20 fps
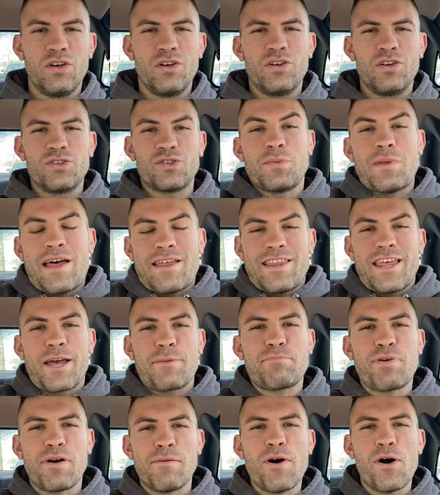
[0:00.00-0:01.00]
So I'm not
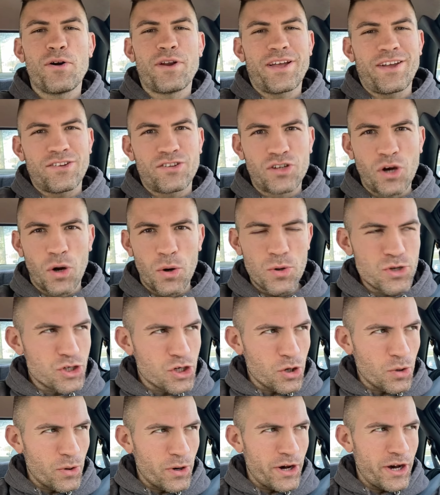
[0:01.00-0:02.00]
like promoting
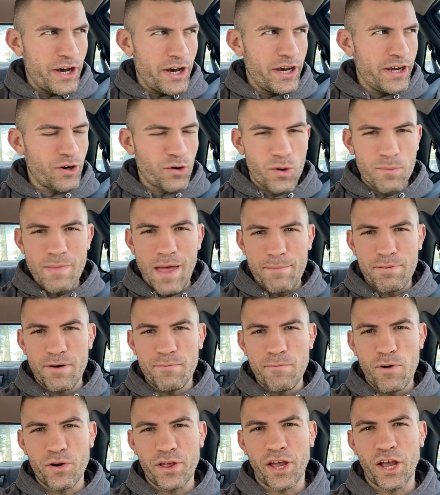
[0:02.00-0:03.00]
Dogecoin, or I'm not
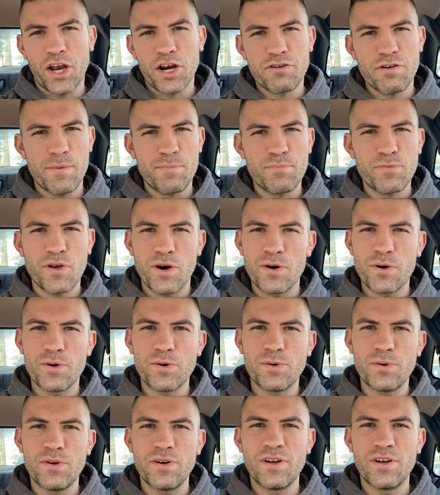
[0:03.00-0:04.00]
promoting
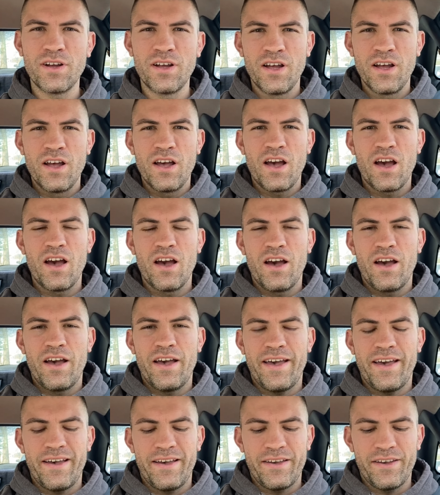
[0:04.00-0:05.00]
crypto.
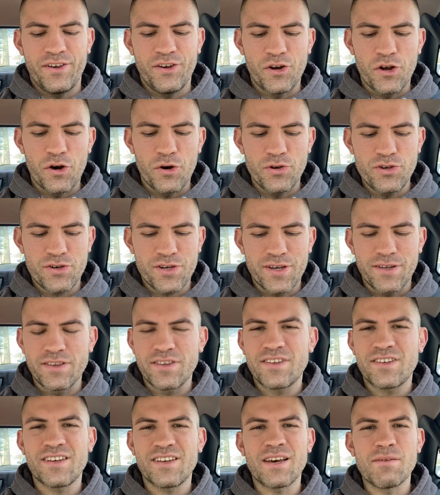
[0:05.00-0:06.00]
You know, you can
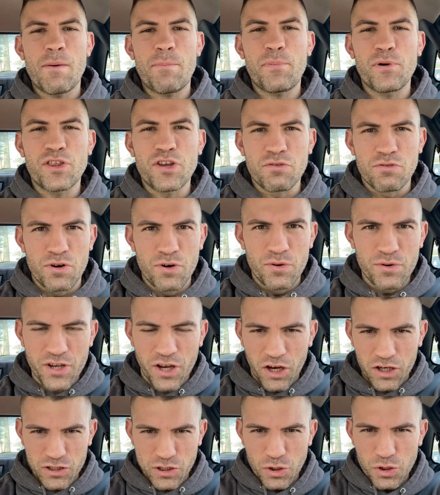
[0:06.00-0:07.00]
come up with your own
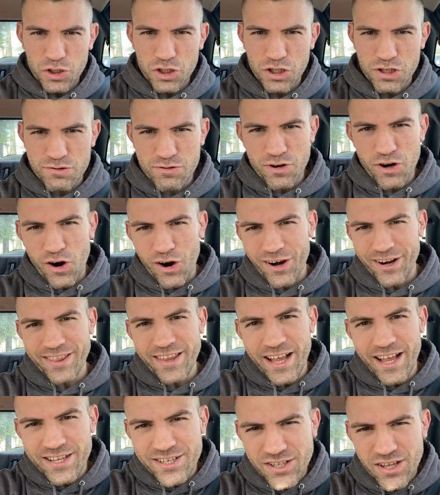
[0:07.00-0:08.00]
conclusions regarding
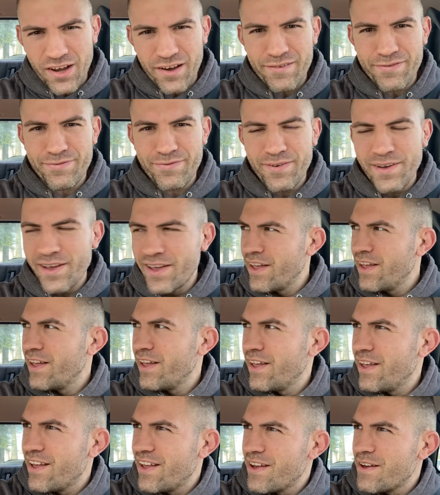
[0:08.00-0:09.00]
that stuff.
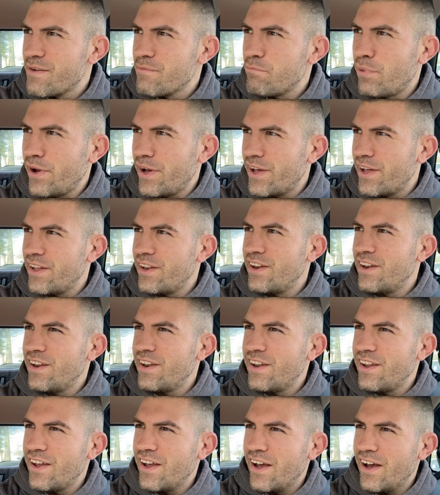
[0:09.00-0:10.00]
But
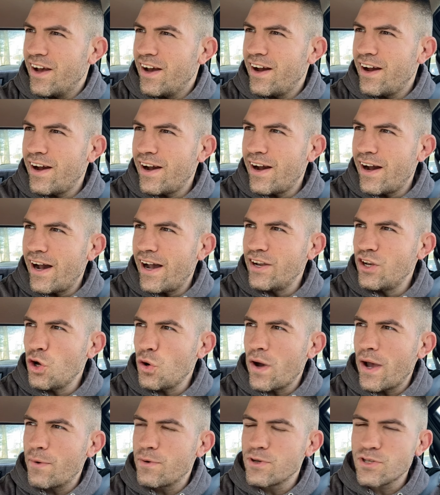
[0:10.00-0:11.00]
I know
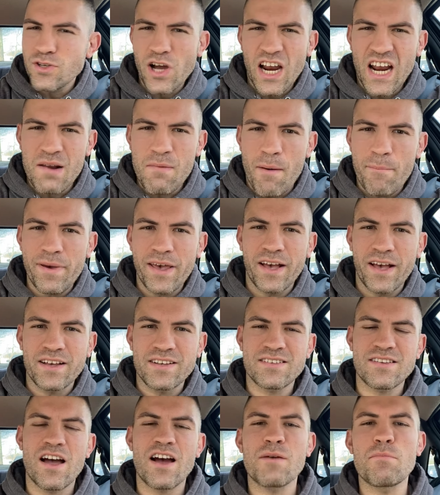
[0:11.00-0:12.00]
I was talking about being a
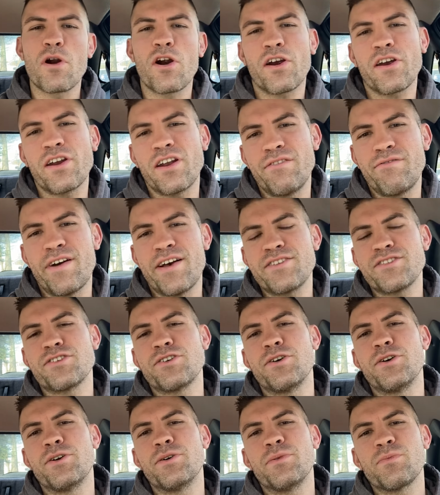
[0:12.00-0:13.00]
stock market
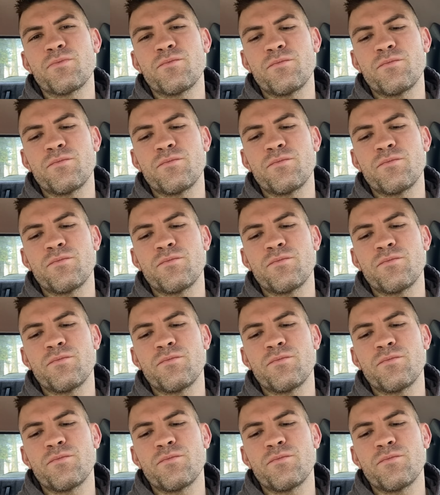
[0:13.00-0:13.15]
investor,